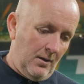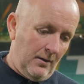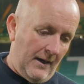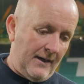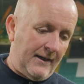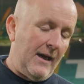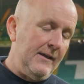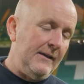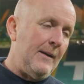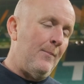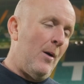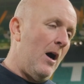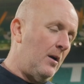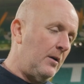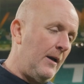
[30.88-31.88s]
that kind of
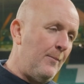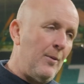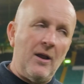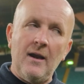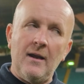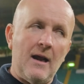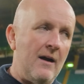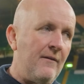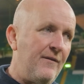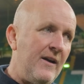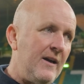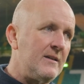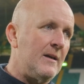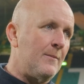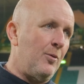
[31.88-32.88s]
pattern of play, that
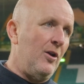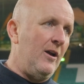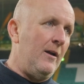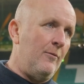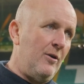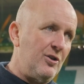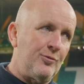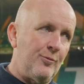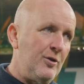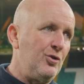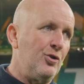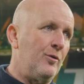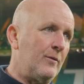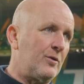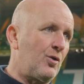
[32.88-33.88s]
phase of play which we
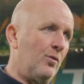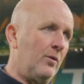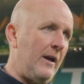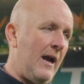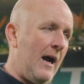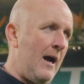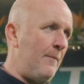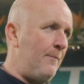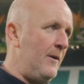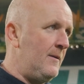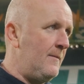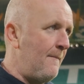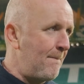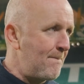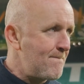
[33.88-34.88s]
knew was going to
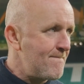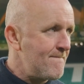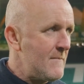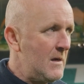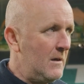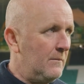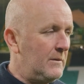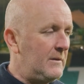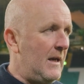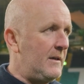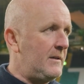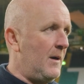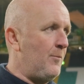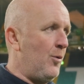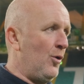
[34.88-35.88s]
happen, was
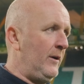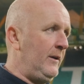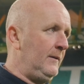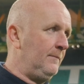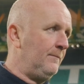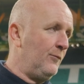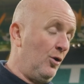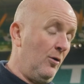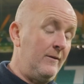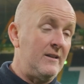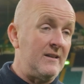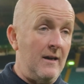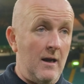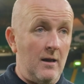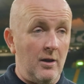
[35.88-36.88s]
disappointing.
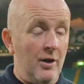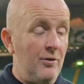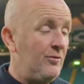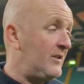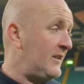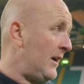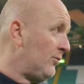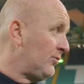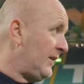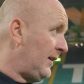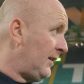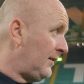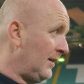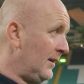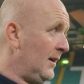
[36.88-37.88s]
Obviously I allowed
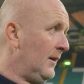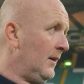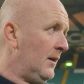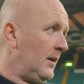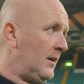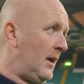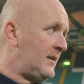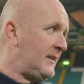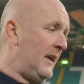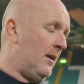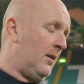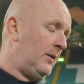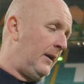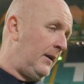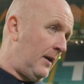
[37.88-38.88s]
Celtic a
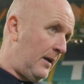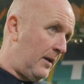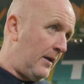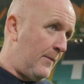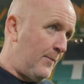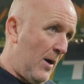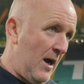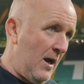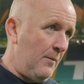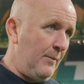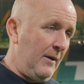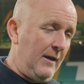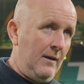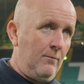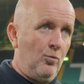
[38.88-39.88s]
certain area of the park,
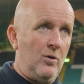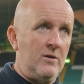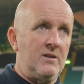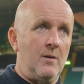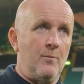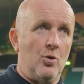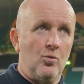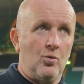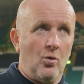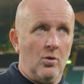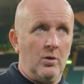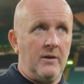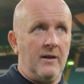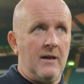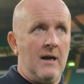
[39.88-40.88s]
but then once the ball
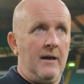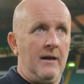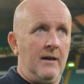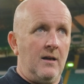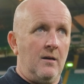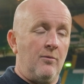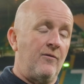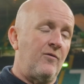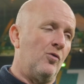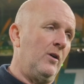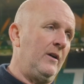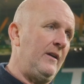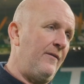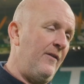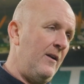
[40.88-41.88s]
got to that area, we've got
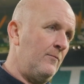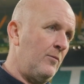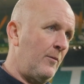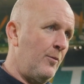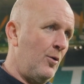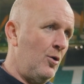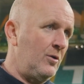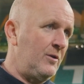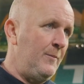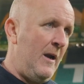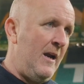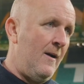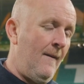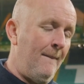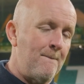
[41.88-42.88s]
to defend our box
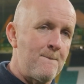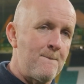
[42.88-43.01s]
better.